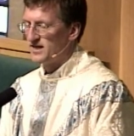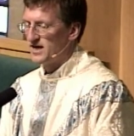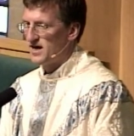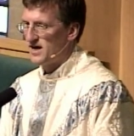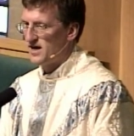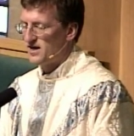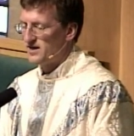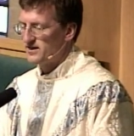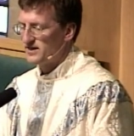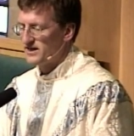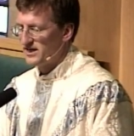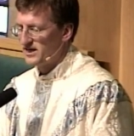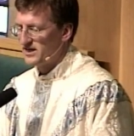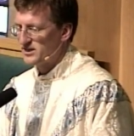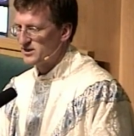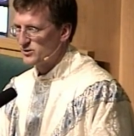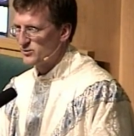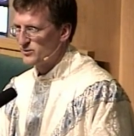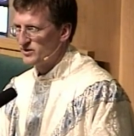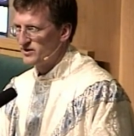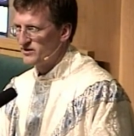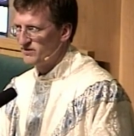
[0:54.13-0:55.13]
God
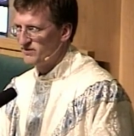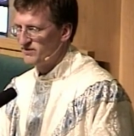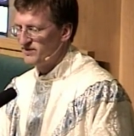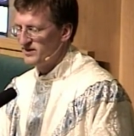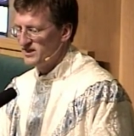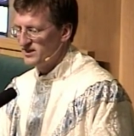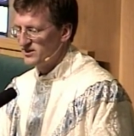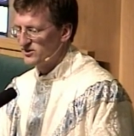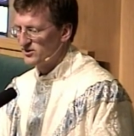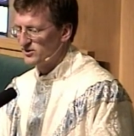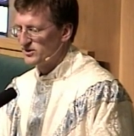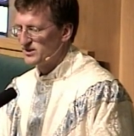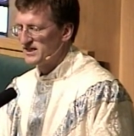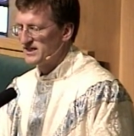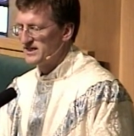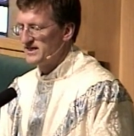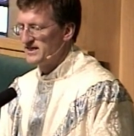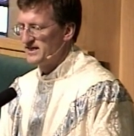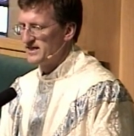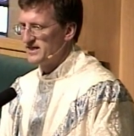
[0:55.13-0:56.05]
has revealed